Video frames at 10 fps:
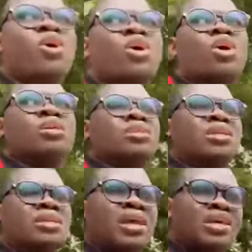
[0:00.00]
the
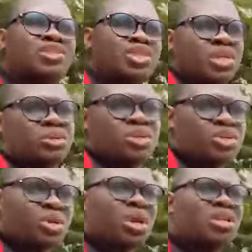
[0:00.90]
next generation. You're
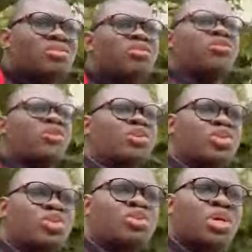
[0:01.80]
living for the
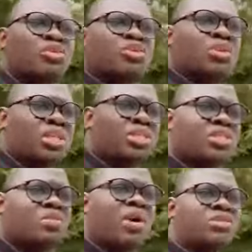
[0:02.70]
children's children. This is still part
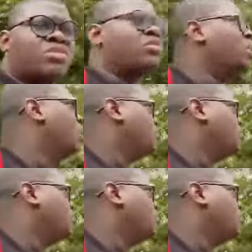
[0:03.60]
of this